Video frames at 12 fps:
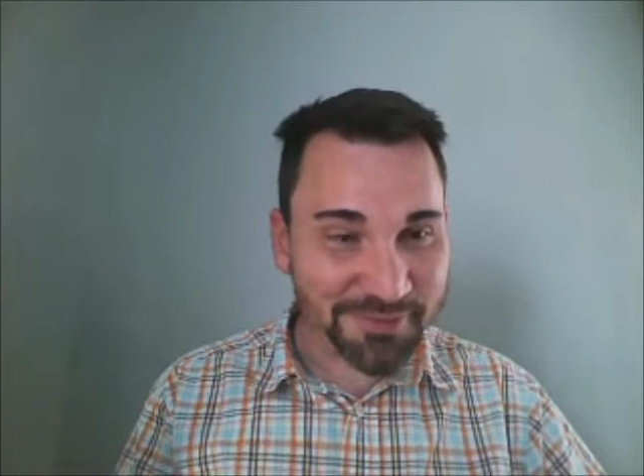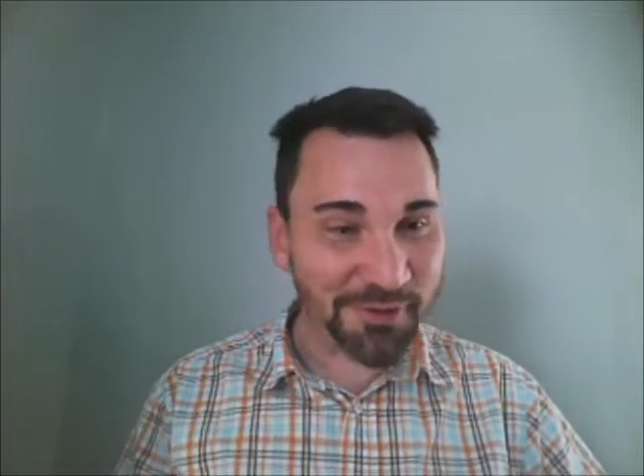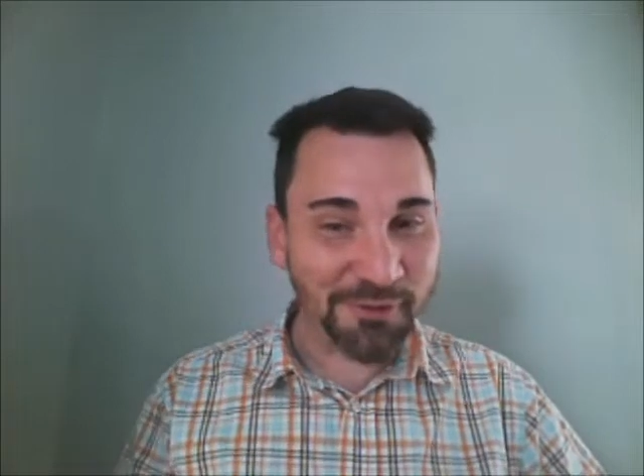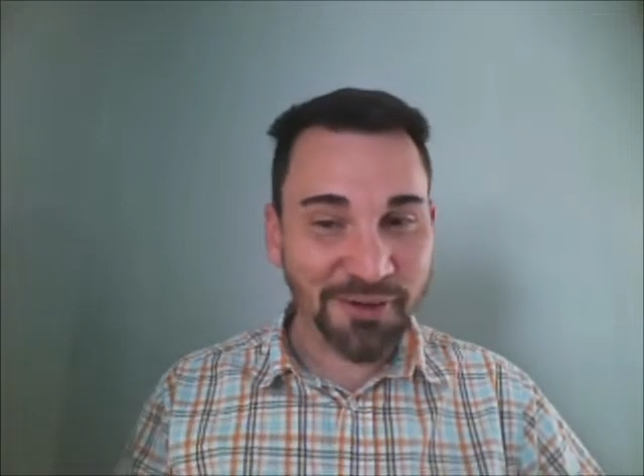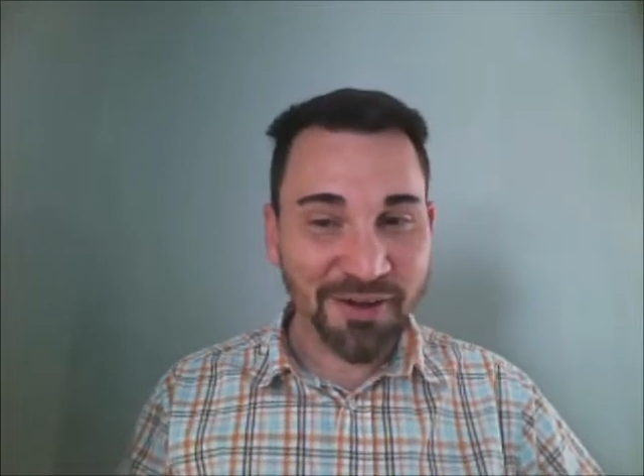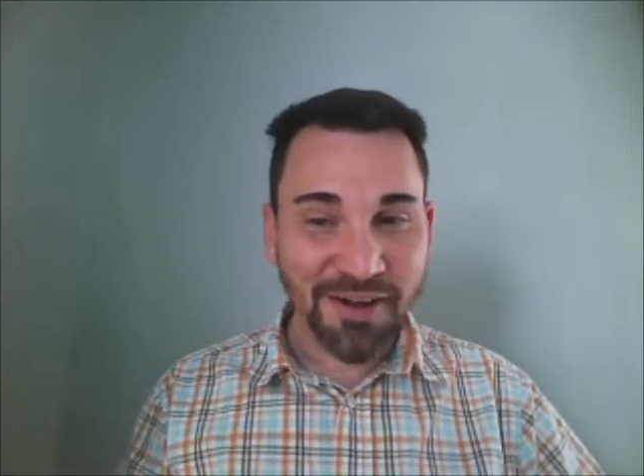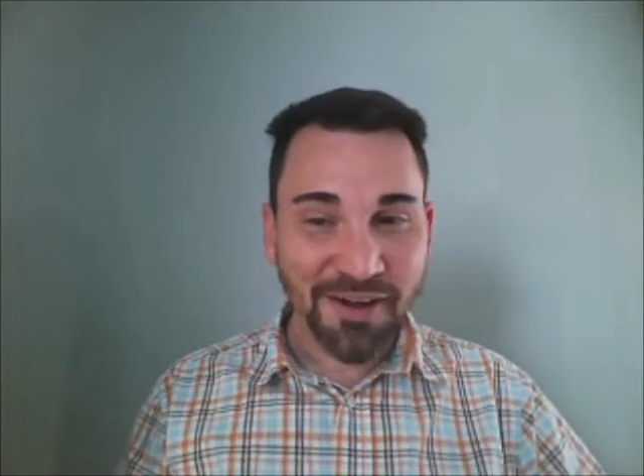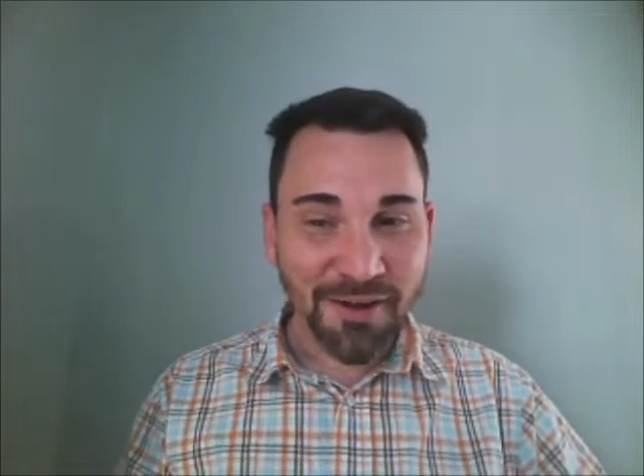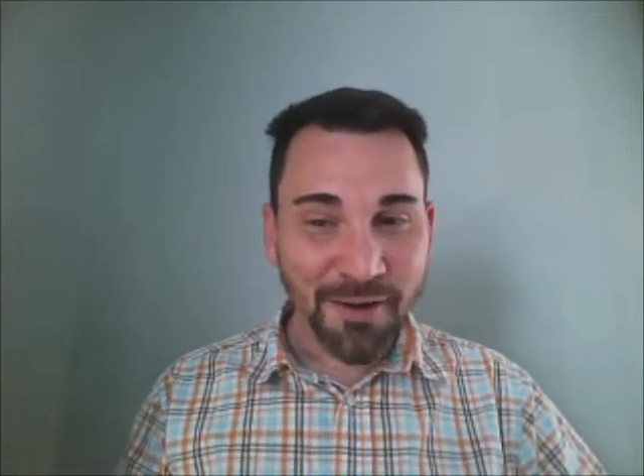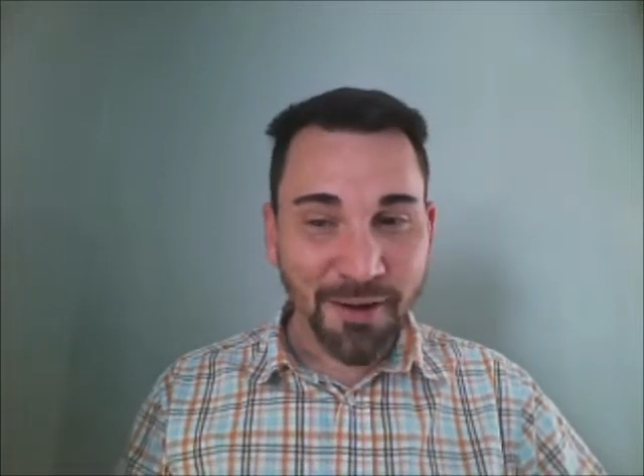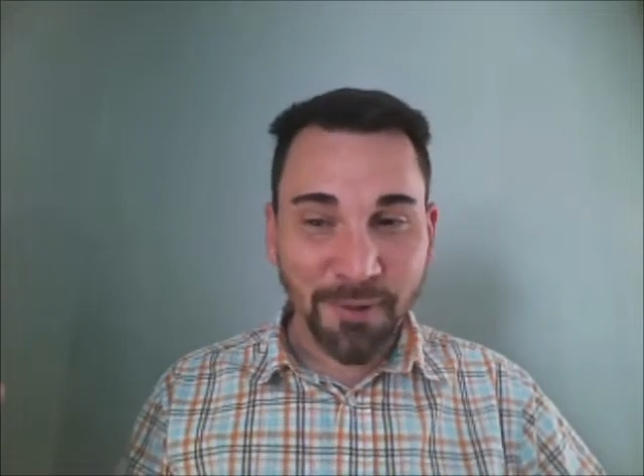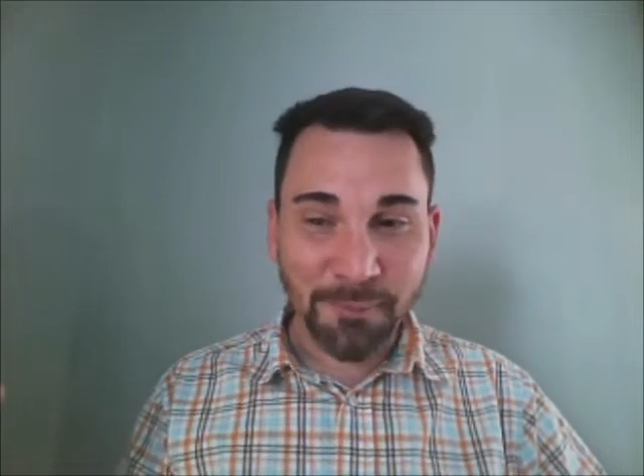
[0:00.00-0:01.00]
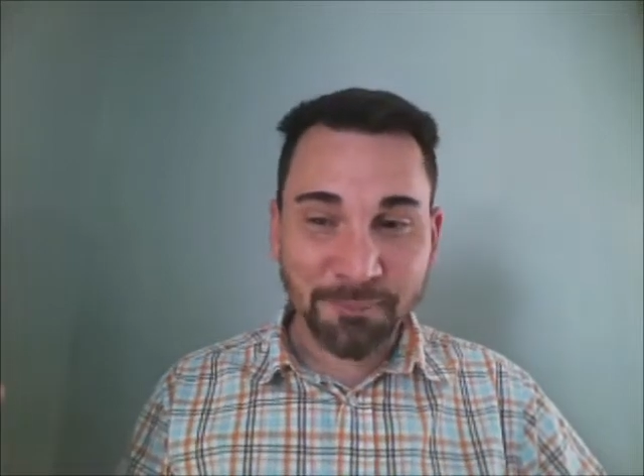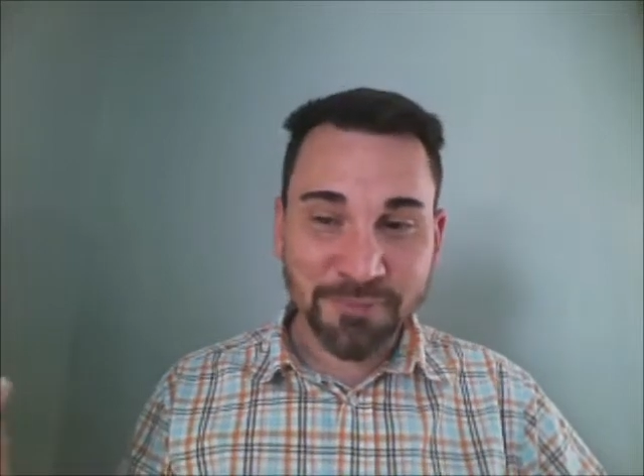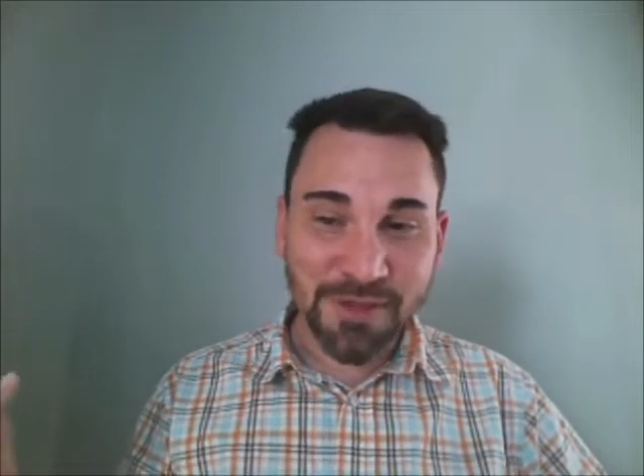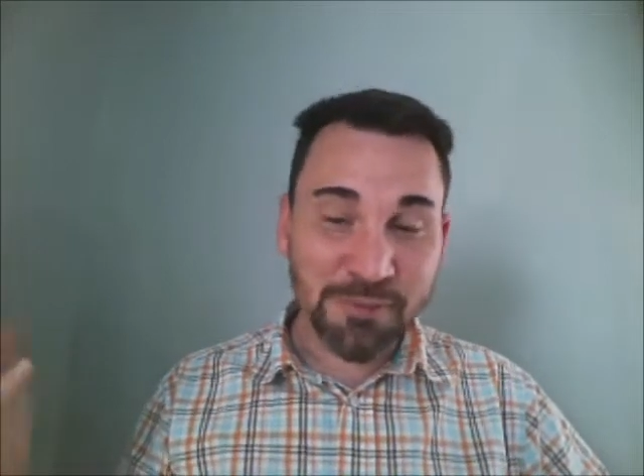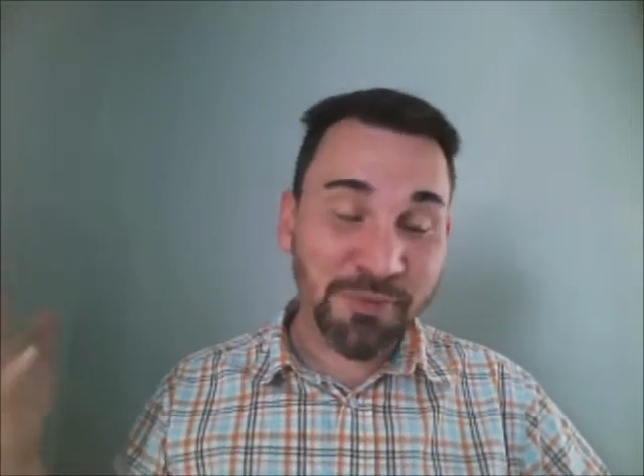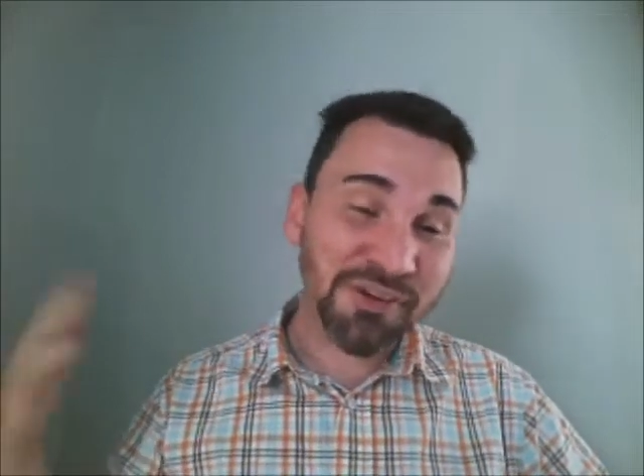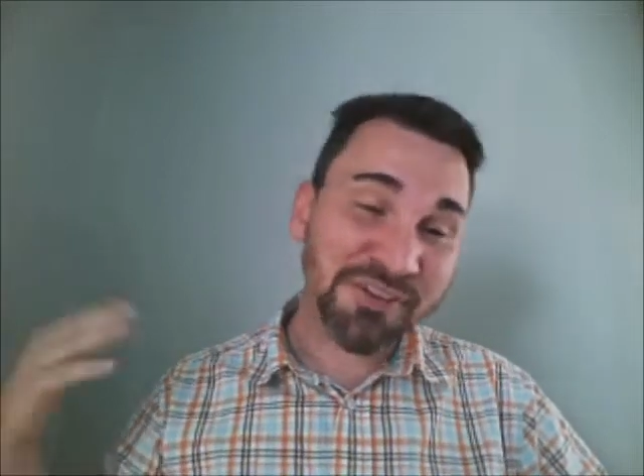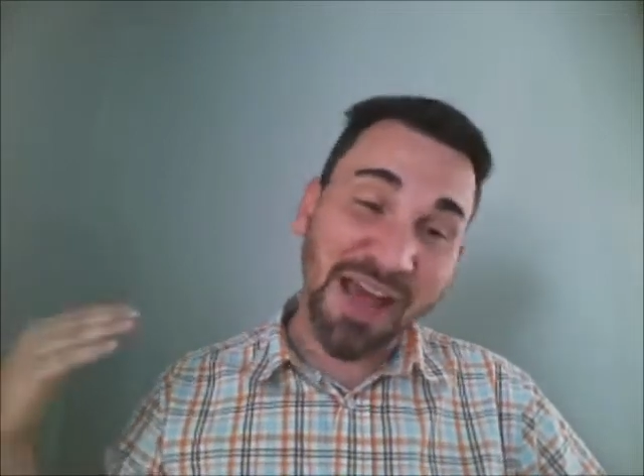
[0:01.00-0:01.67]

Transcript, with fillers: baptism right?